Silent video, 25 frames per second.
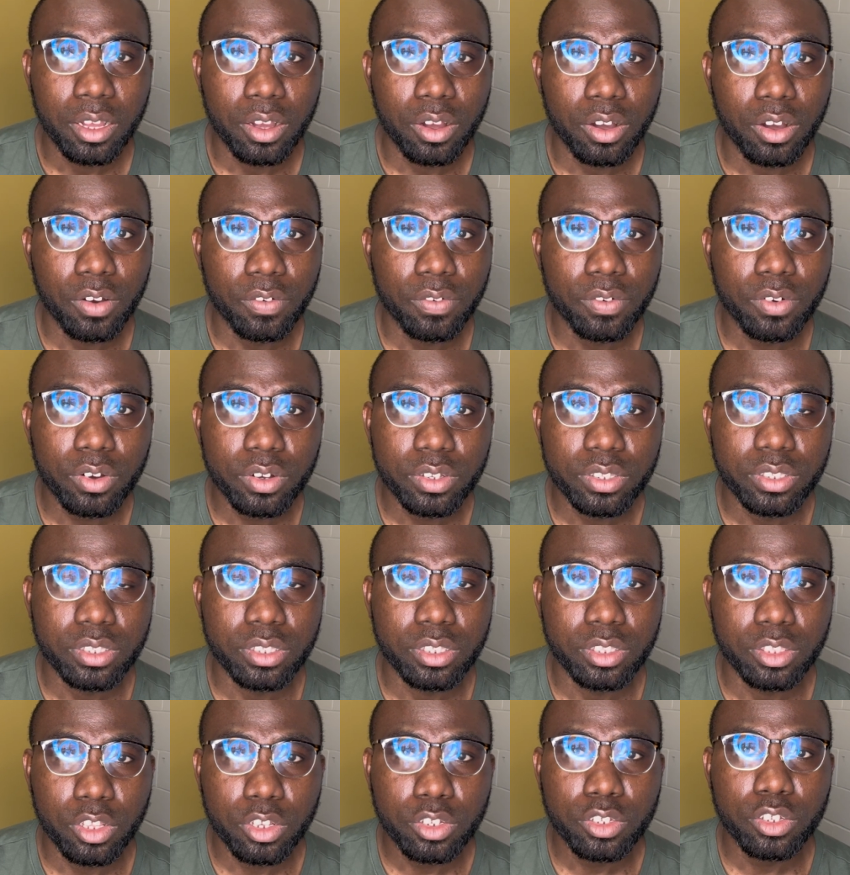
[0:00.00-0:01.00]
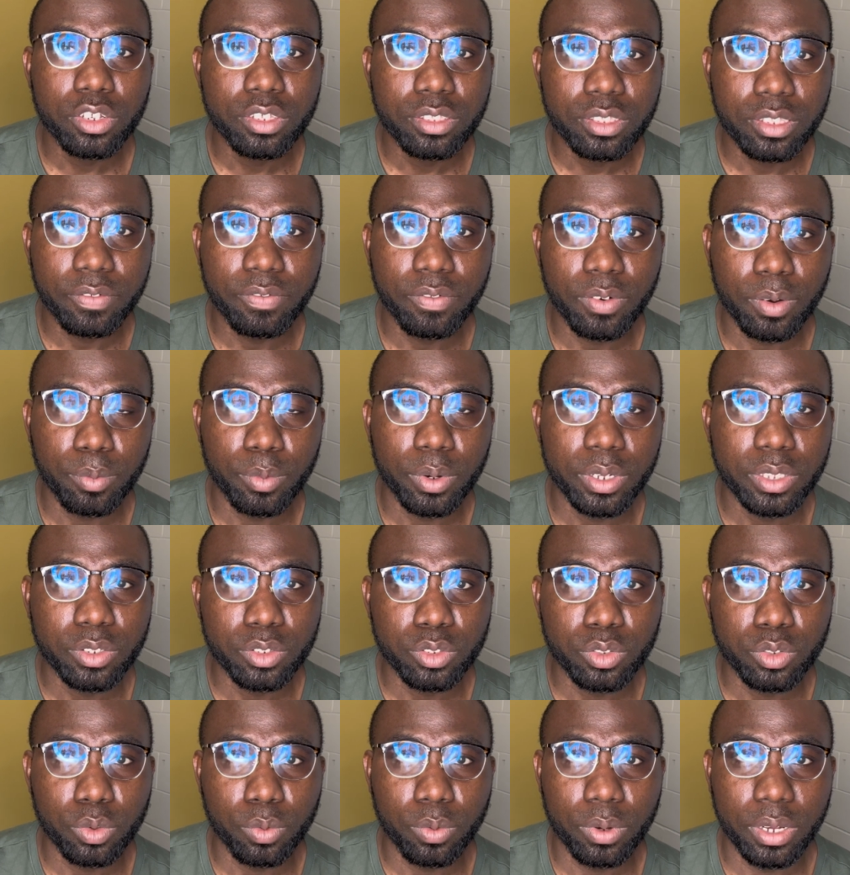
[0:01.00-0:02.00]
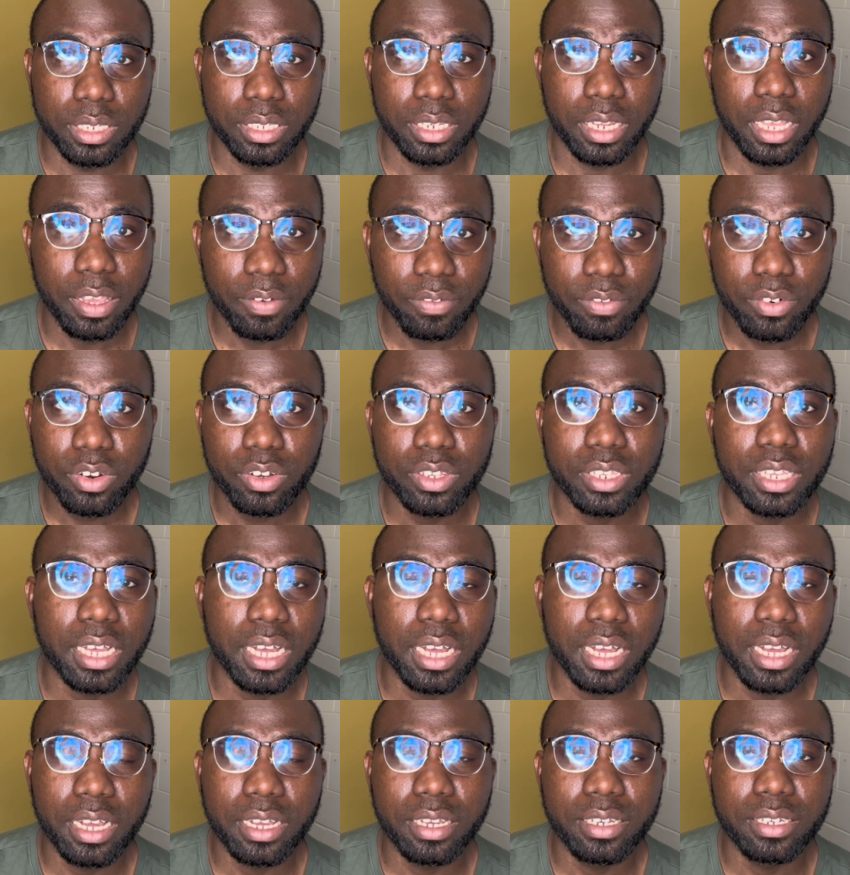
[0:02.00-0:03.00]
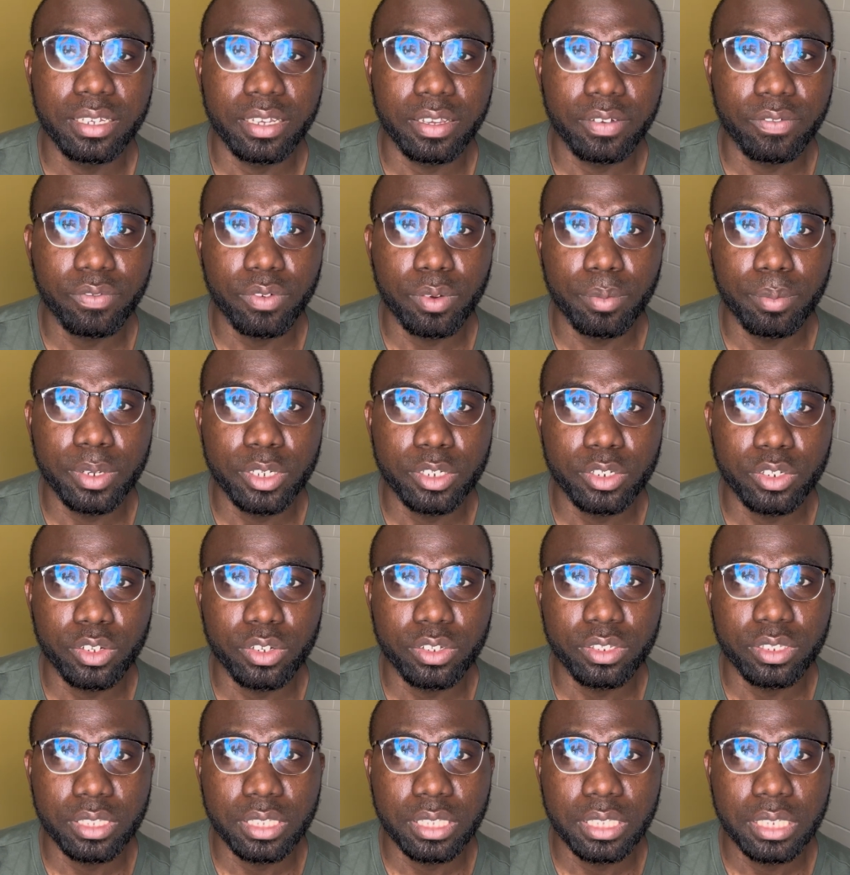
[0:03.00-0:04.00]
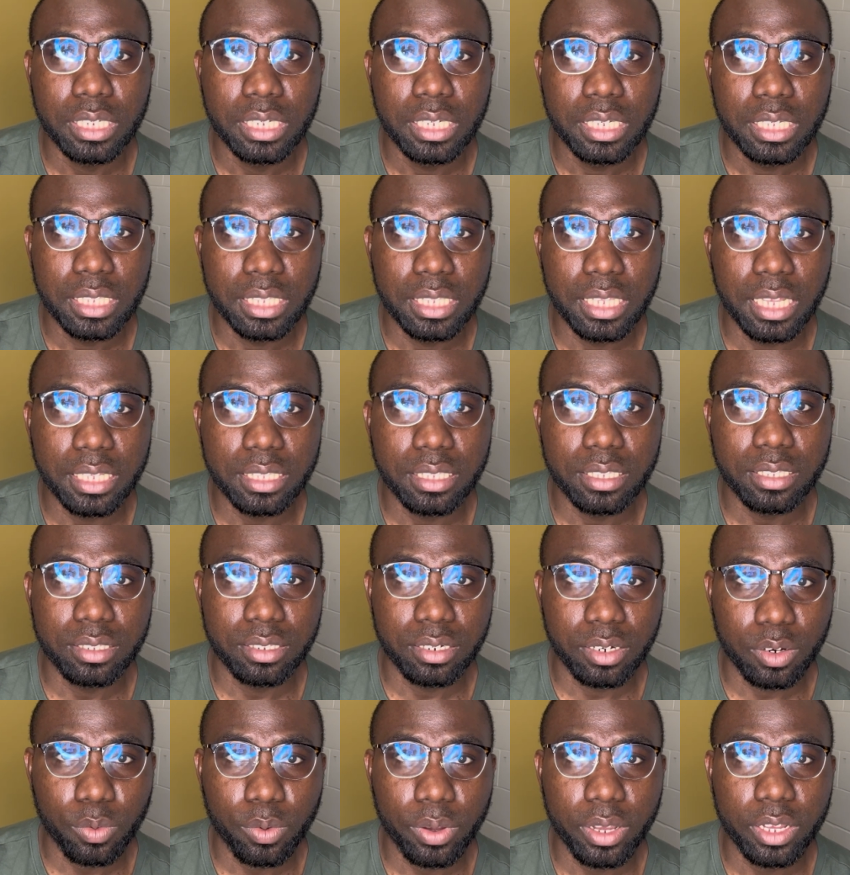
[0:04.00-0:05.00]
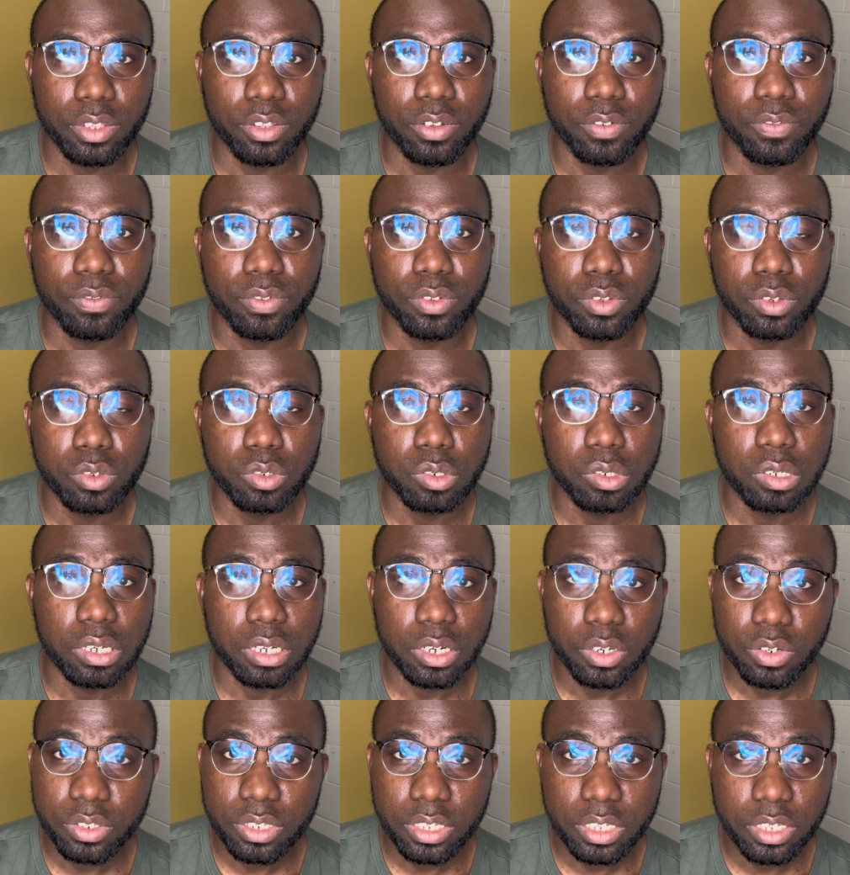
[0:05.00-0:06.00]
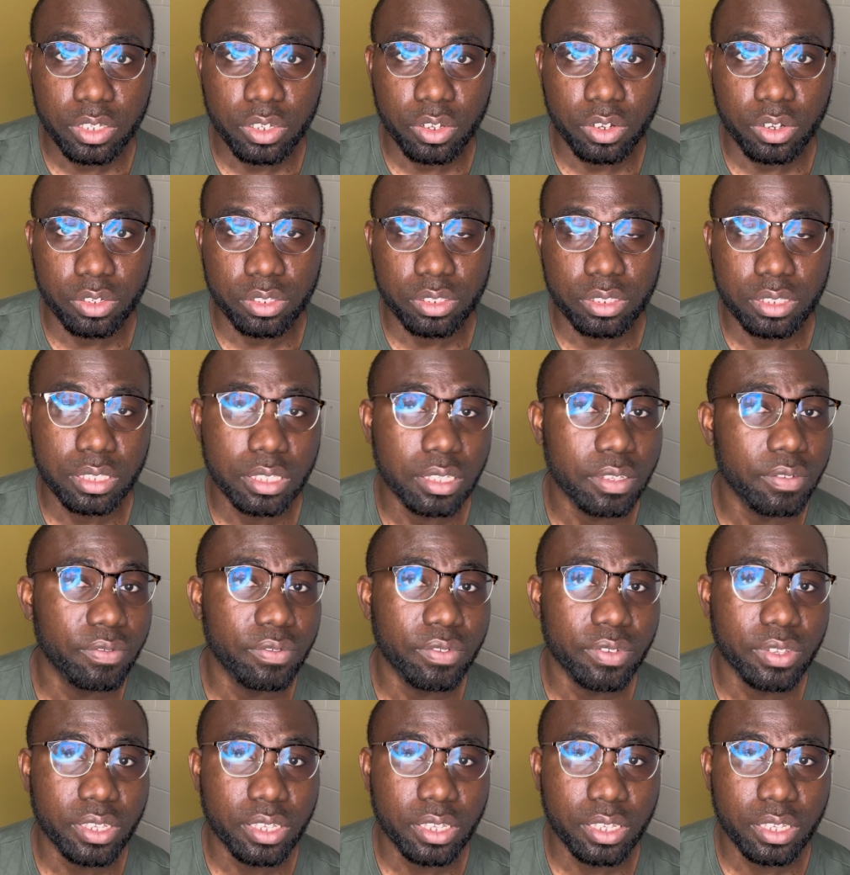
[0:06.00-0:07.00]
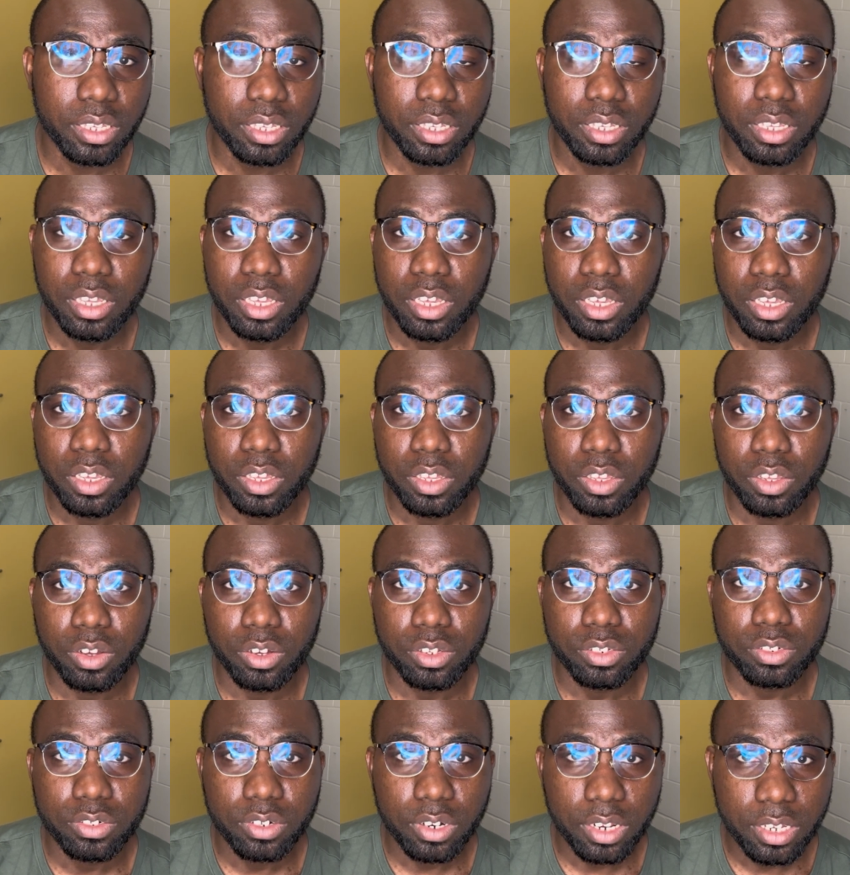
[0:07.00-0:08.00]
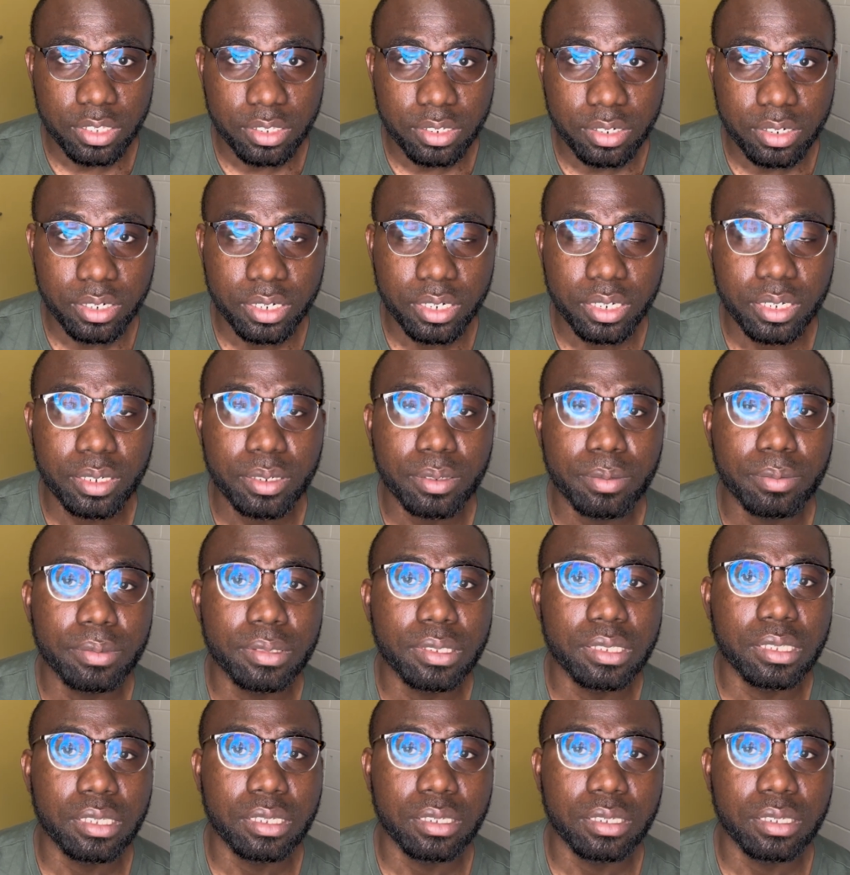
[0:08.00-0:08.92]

of course, not just the Form 1221, every other information that is required of you, including your CV, your transcript,